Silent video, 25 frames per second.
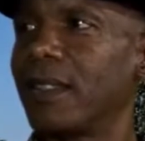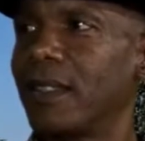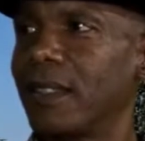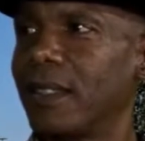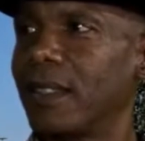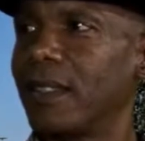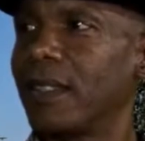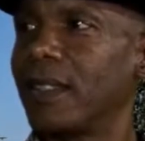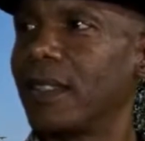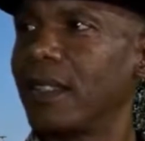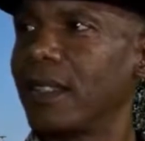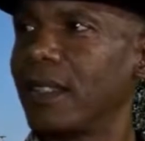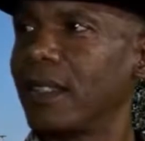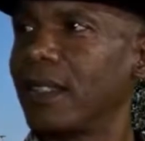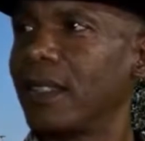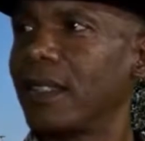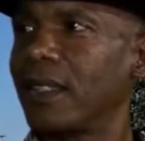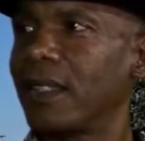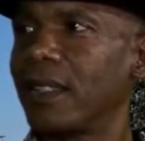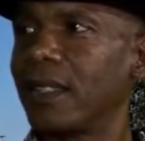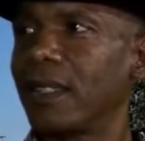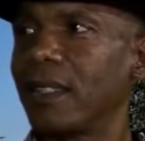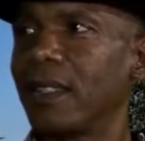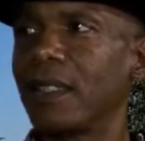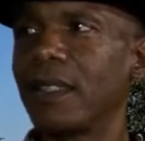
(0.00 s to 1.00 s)
Well, here we are
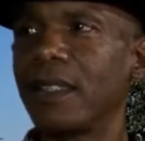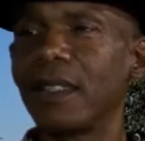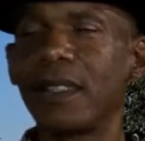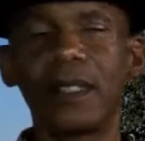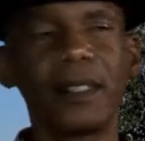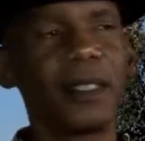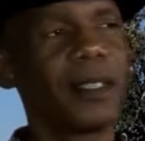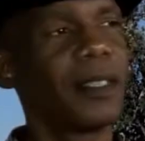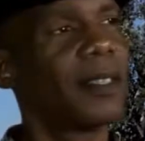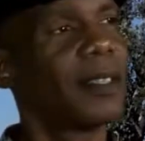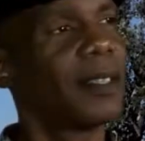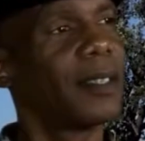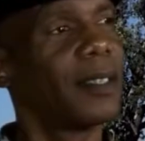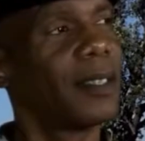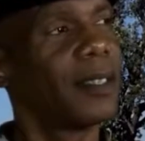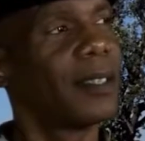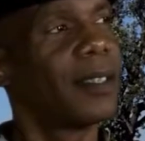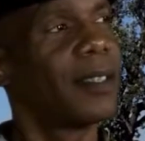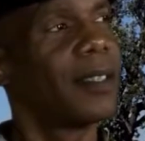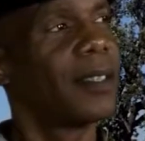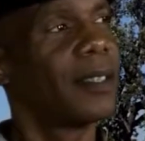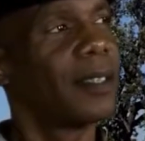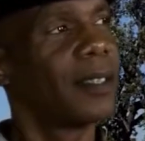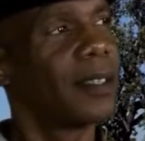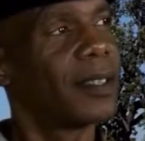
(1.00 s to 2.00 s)
now down in
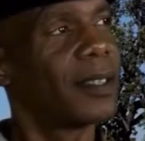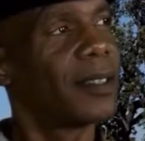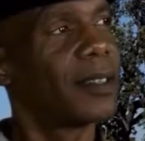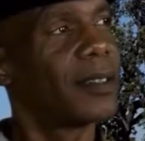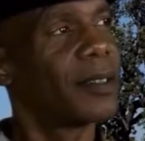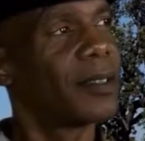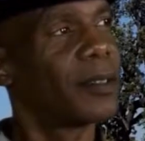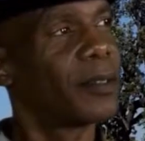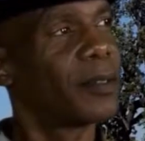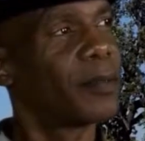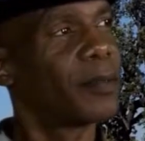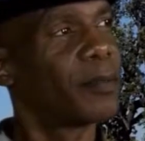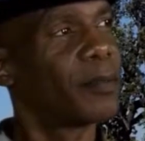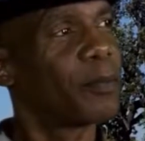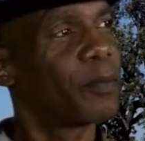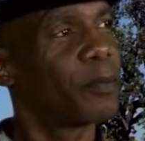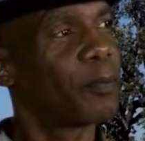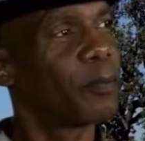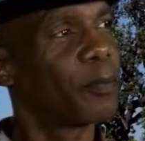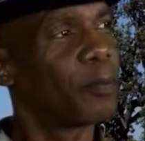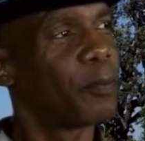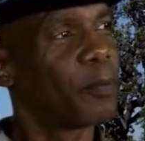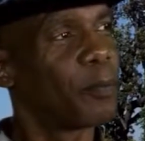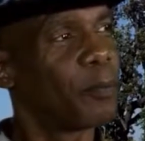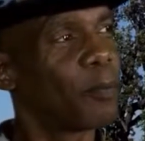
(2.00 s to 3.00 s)
Lamert Park.
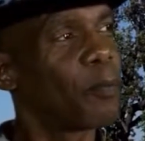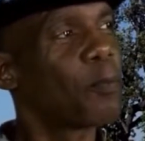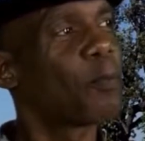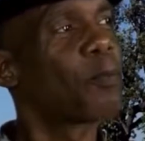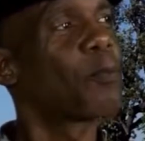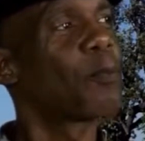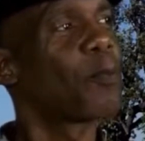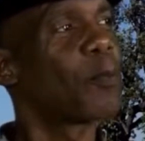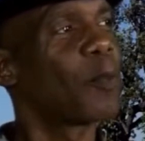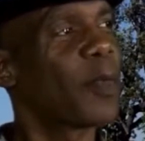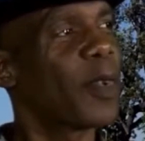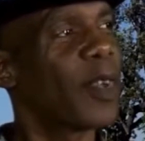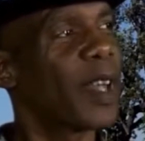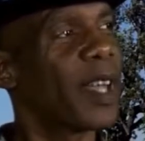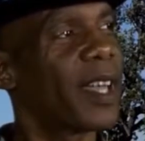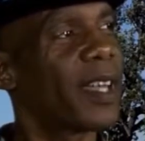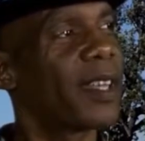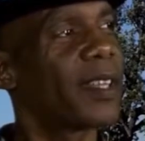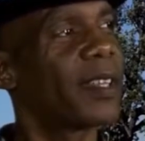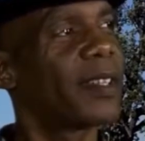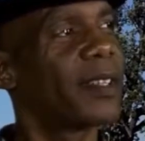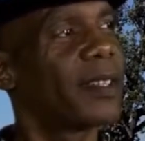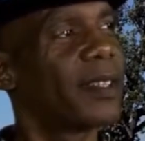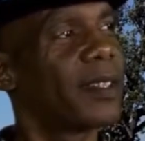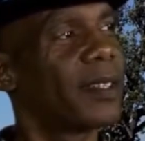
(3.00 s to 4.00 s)
I think that's where
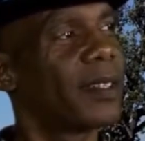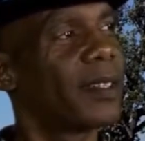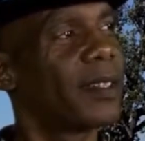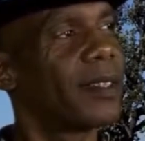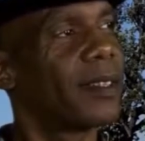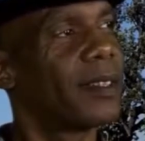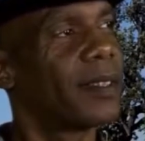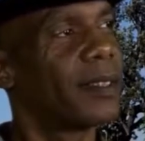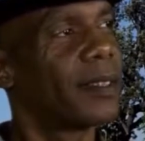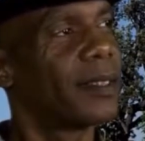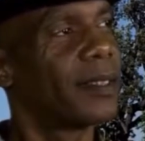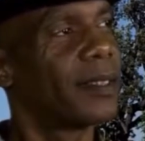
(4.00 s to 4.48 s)
this is.